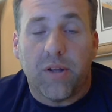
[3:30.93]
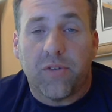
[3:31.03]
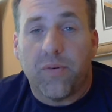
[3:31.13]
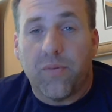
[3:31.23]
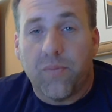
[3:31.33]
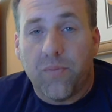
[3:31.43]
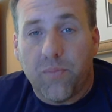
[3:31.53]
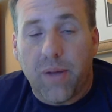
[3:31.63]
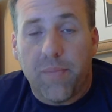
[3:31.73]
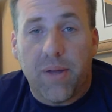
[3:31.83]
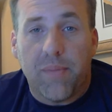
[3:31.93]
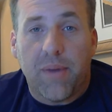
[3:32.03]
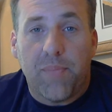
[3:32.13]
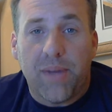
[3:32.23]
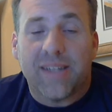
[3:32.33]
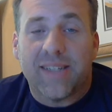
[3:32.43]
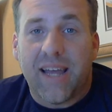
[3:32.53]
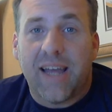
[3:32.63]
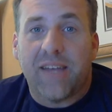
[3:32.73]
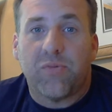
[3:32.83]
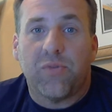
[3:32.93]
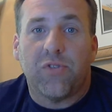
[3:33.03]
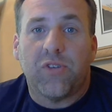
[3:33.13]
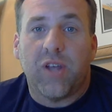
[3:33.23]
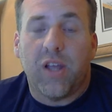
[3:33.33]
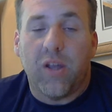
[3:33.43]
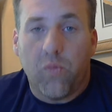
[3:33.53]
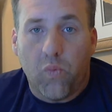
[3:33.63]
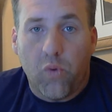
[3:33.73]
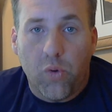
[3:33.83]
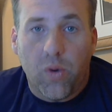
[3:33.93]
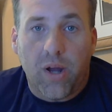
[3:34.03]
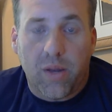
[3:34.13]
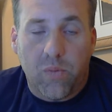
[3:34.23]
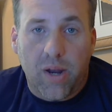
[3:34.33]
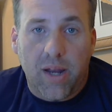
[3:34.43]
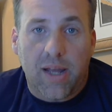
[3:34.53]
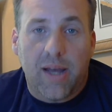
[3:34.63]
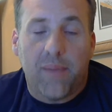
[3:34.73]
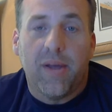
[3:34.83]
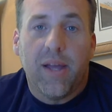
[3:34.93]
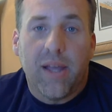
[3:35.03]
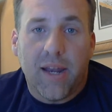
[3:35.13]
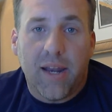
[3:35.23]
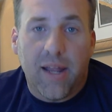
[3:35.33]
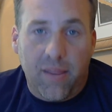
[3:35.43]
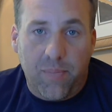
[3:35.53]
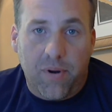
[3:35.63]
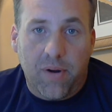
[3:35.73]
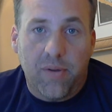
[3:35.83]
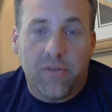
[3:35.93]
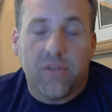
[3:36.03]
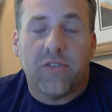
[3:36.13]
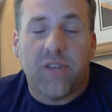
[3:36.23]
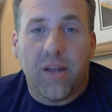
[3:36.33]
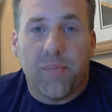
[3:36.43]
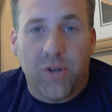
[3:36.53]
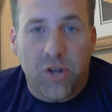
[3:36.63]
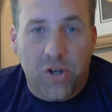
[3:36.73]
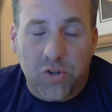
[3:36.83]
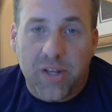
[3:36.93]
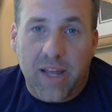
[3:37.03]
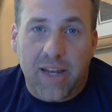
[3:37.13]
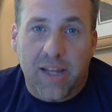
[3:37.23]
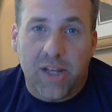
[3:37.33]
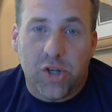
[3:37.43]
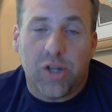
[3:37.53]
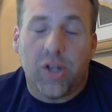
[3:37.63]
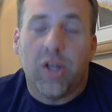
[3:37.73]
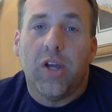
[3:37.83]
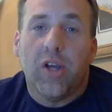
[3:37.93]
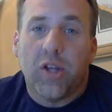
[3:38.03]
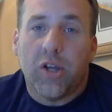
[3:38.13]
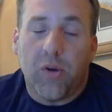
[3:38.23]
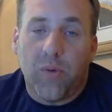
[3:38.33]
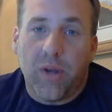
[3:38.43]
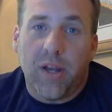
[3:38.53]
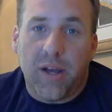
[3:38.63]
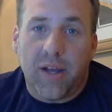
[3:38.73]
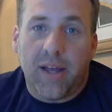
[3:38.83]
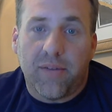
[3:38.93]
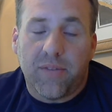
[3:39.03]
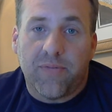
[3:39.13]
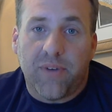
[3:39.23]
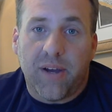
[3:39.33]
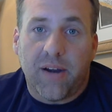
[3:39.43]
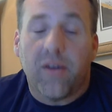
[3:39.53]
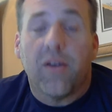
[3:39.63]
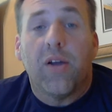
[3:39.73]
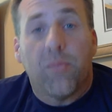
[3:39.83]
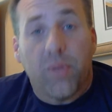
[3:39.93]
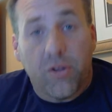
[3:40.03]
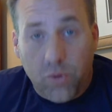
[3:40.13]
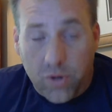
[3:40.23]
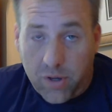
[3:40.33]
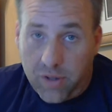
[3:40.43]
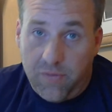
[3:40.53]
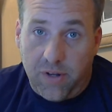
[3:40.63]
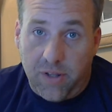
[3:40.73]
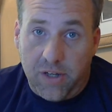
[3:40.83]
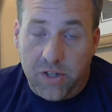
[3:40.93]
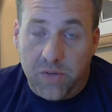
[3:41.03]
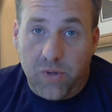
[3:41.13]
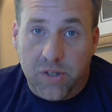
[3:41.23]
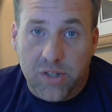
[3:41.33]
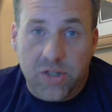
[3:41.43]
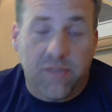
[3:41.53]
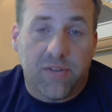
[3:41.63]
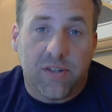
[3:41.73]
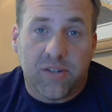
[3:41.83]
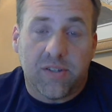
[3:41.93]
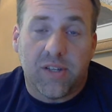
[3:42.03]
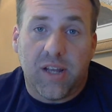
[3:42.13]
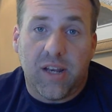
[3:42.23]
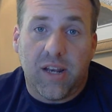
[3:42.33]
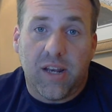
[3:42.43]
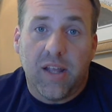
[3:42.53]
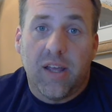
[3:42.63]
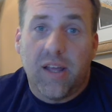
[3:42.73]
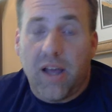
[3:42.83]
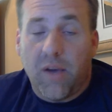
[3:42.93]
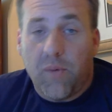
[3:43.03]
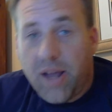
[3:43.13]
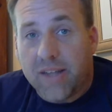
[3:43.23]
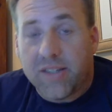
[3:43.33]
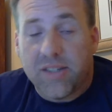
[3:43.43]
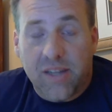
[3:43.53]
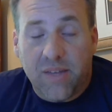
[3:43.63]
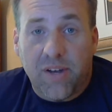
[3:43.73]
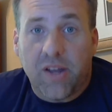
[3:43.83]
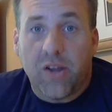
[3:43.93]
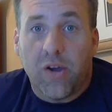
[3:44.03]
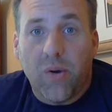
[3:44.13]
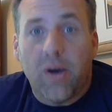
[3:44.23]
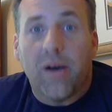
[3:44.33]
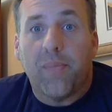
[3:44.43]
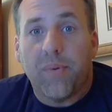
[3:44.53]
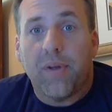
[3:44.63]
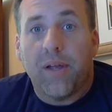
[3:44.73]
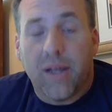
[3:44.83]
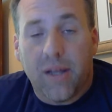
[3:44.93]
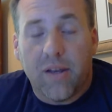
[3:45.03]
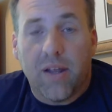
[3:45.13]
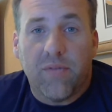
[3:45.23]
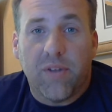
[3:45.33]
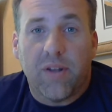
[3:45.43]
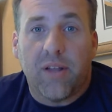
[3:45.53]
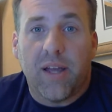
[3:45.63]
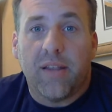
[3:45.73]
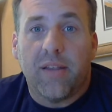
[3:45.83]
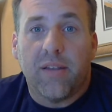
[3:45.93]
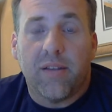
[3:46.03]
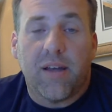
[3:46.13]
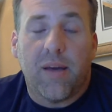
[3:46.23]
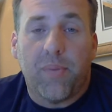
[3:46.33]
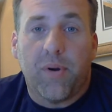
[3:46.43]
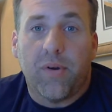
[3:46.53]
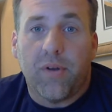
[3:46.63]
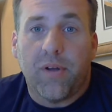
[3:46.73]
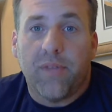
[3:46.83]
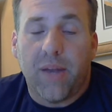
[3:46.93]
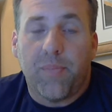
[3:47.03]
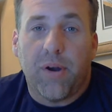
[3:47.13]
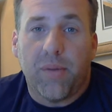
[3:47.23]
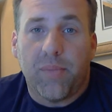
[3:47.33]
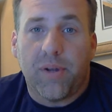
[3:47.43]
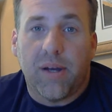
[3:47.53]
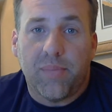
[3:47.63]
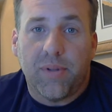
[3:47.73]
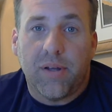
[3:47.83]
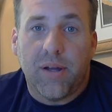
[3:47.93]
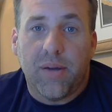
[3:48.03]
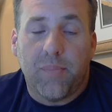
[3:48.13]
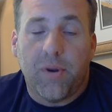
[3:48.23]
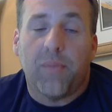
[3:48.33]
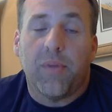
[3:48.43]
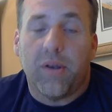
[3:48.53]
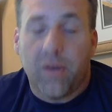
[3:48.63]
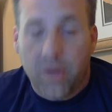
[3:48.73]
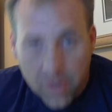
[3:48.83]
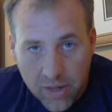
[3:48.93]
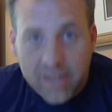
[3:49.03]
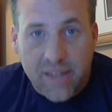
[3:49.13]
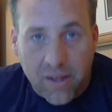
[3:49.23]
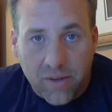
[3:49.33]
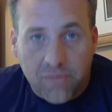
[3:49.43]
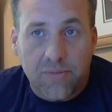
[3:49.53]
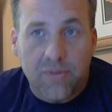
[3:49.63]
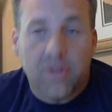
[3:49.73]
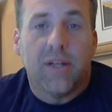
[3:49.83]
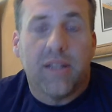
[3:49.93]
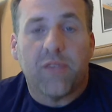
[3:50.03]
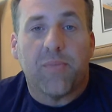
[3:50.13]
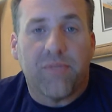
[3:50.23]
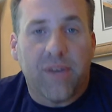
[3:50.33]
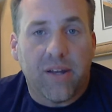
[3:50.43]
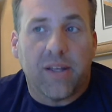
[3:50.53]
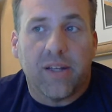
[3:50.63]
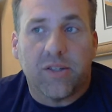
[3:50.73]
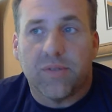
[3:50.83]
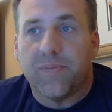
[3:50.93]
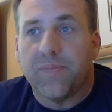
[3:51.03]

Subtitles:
So my biggest task was to see who I could wake up, get out of the fires, and set up an initial attack engine to go in and knock out the fire. Plus work on the ventilation. Once the chief gets on scene, I would ask to see if I could go up and ventilate the top part of that apartment itself. That's my final answer.